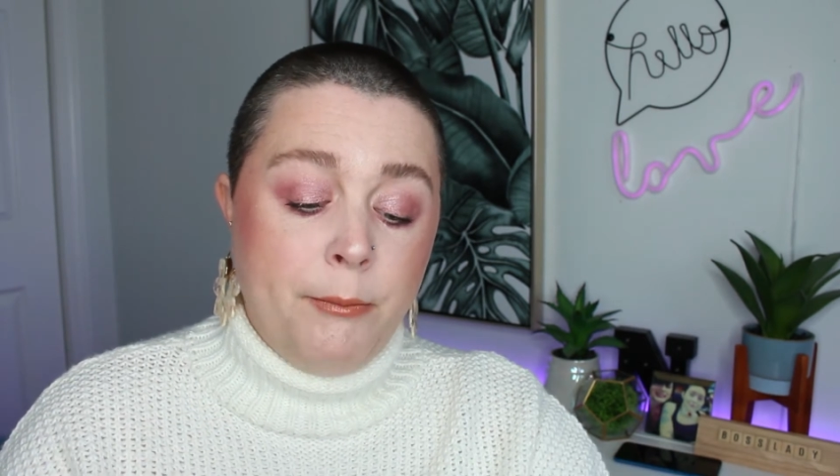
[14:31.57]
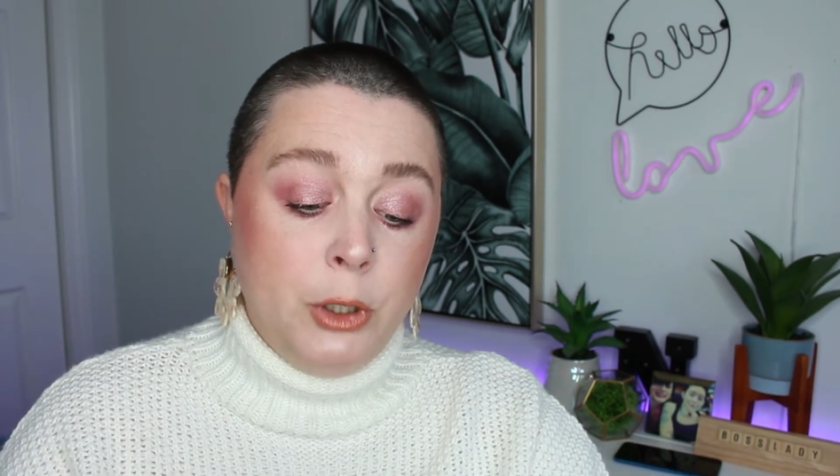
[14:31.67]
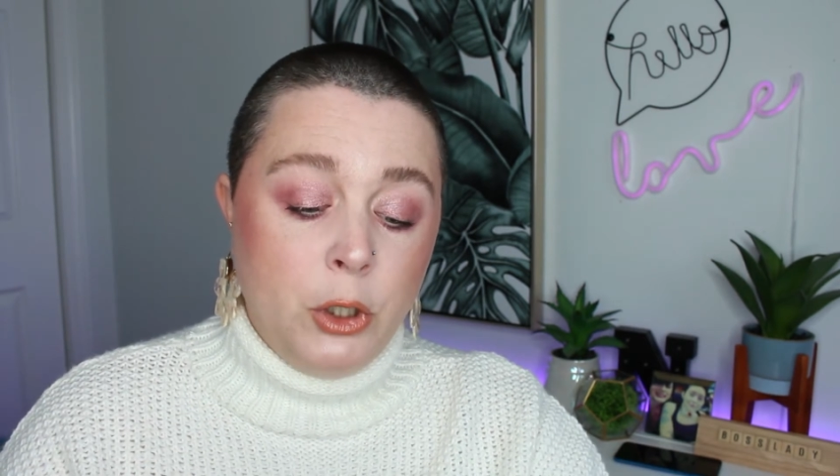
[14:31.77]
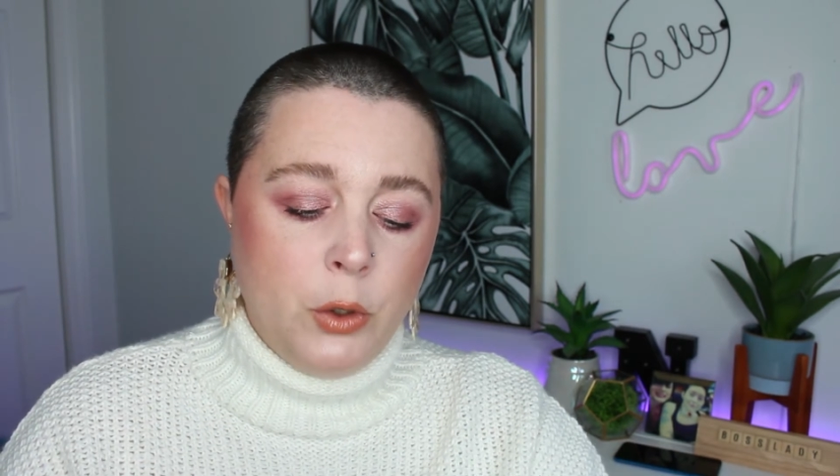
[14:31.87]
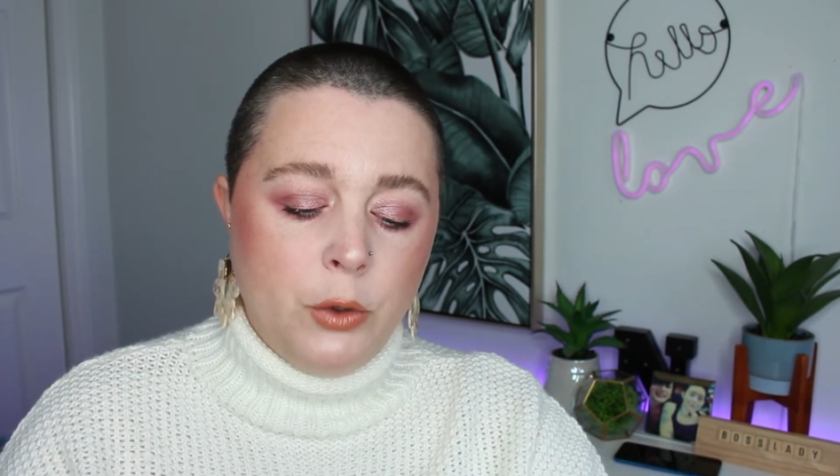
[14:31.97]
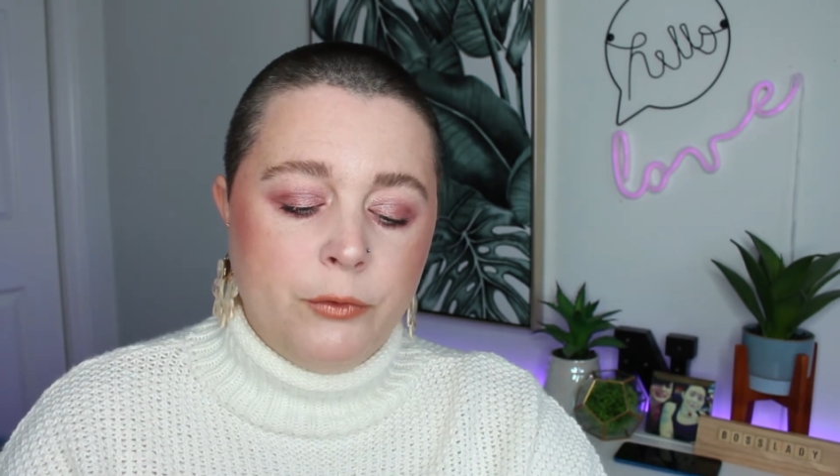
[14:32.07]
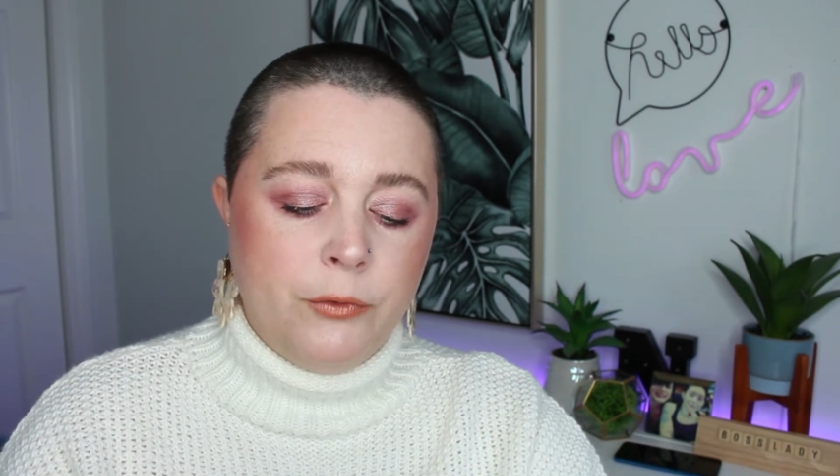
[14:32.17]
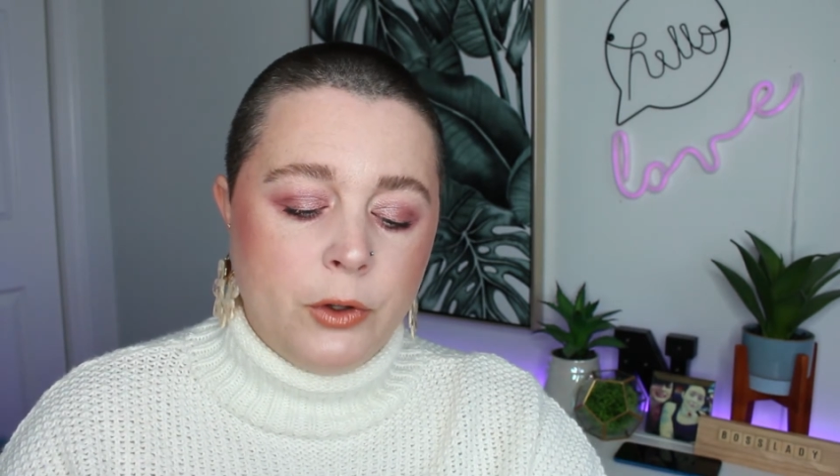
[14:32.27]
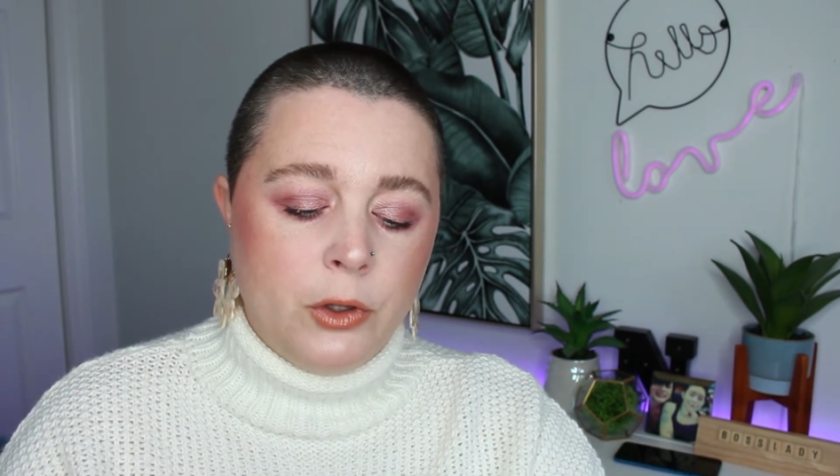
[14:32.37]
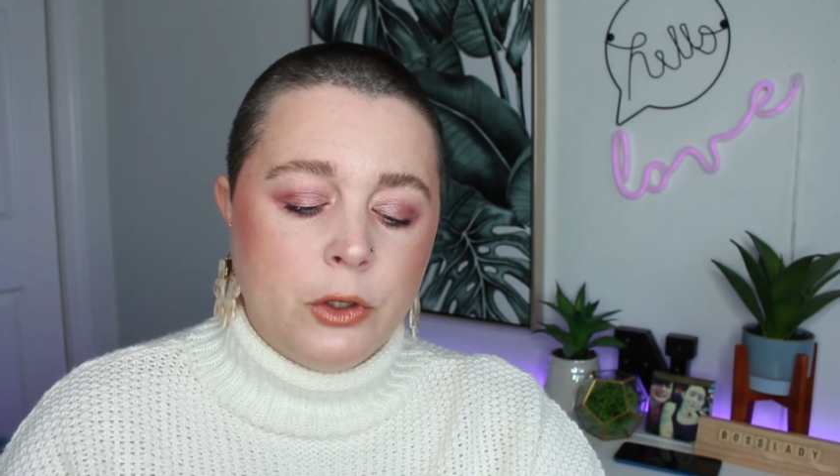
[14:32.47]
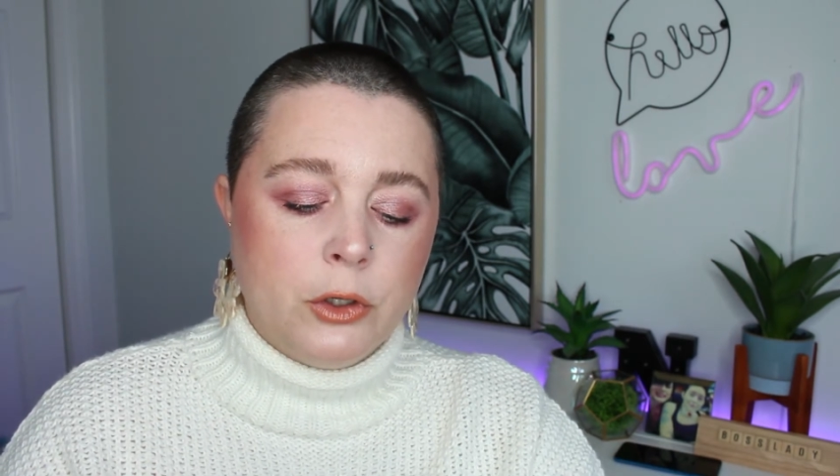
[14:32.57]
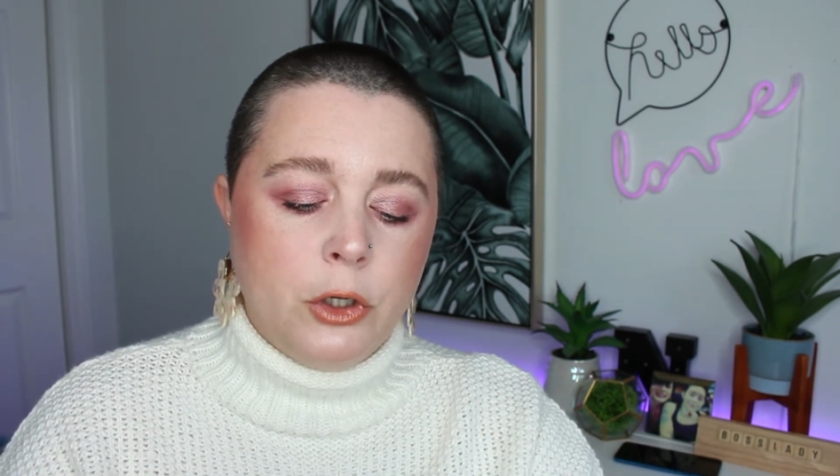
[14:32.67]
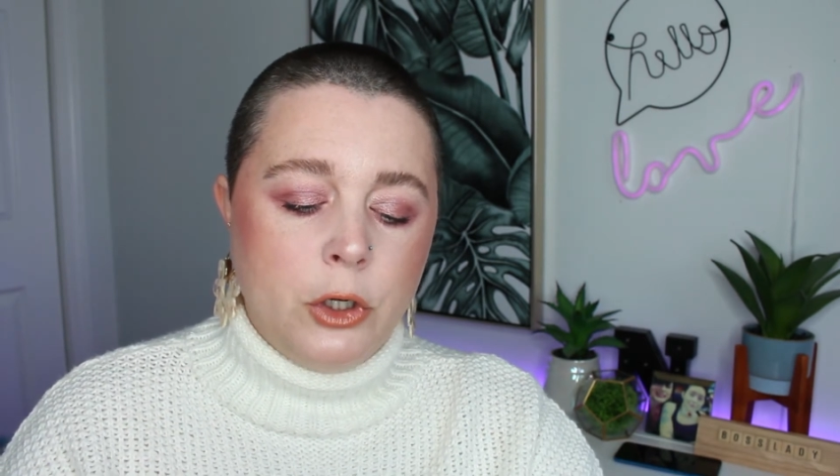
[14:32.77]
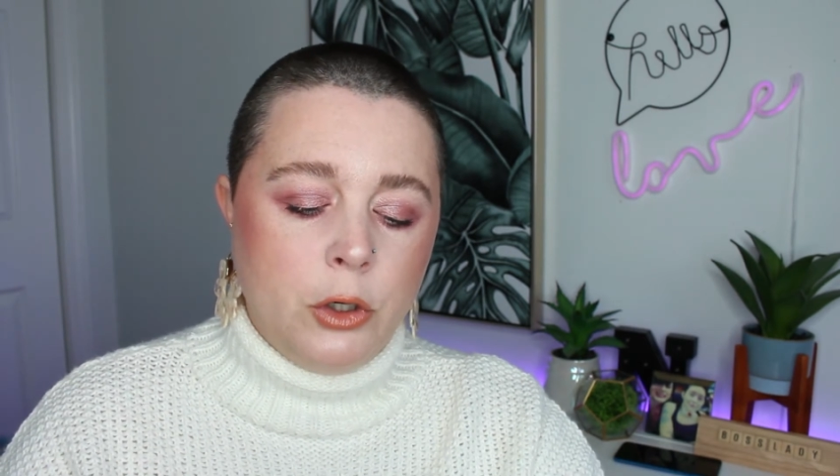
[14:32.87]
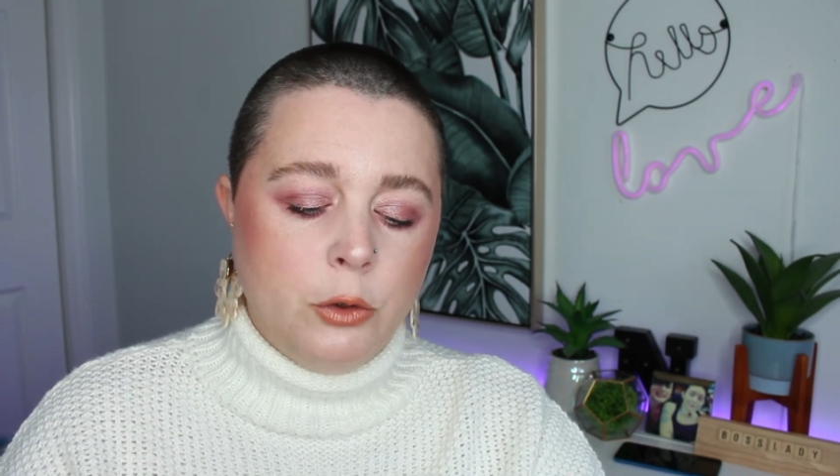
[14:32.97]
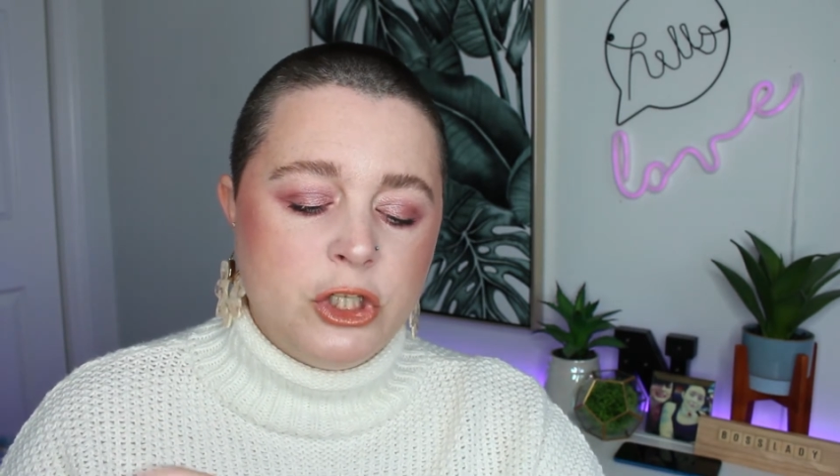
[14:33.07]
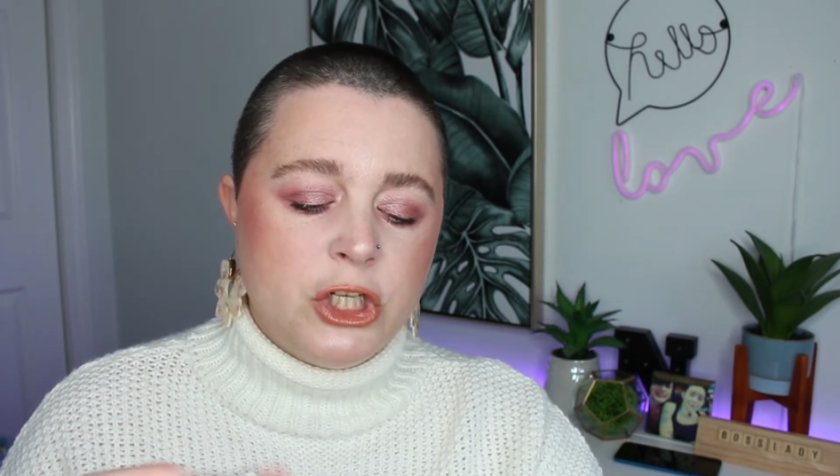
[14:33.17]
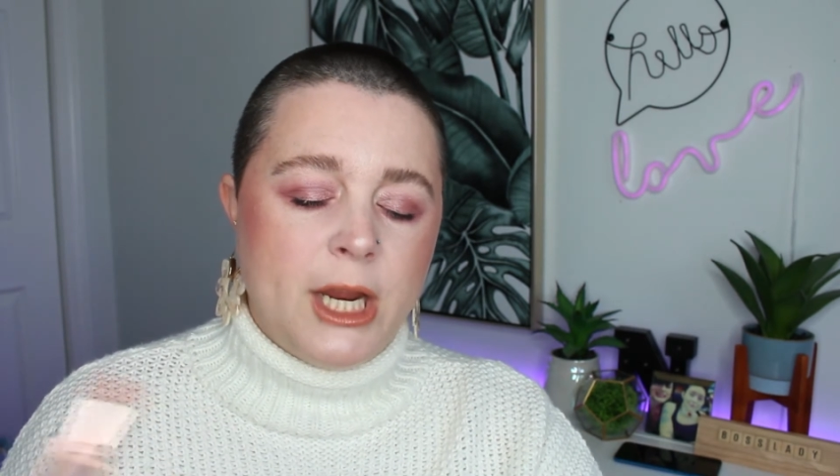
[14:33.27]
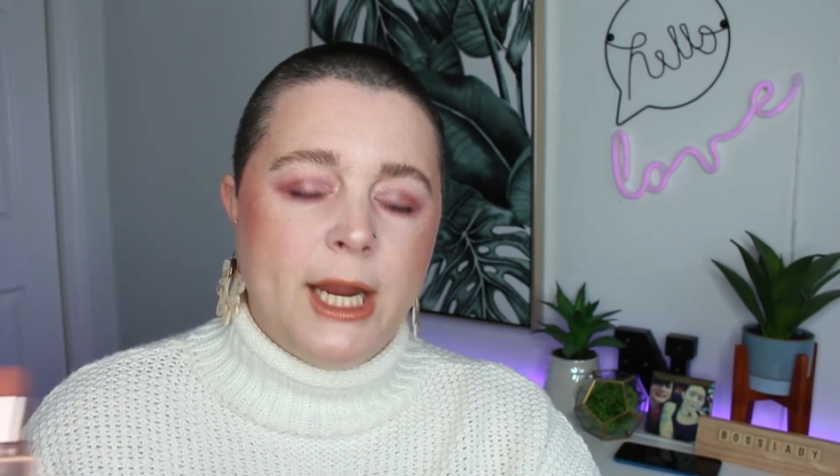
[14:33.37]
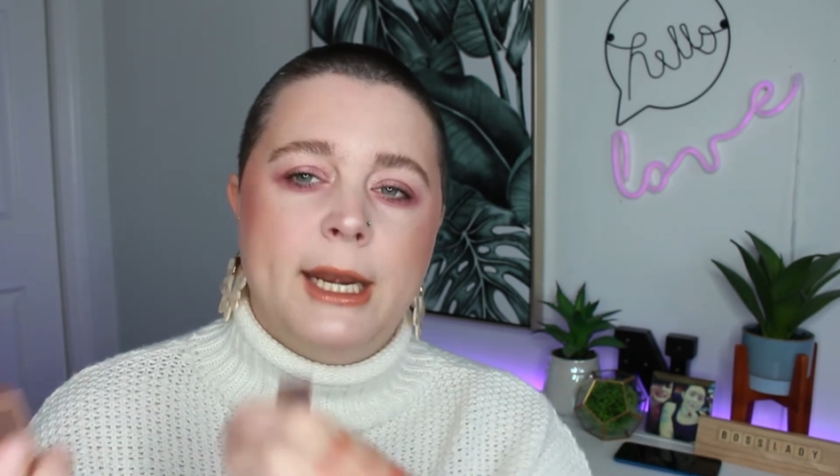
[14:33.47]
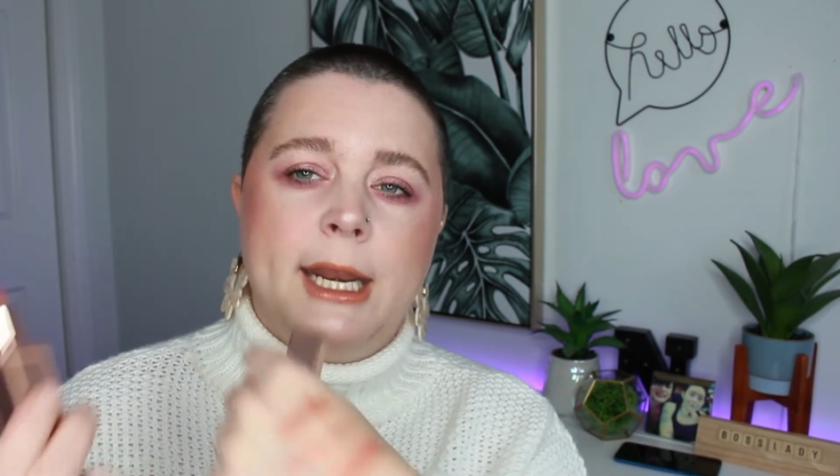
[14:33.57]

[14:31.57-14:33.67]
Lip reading: beautiful nude shade.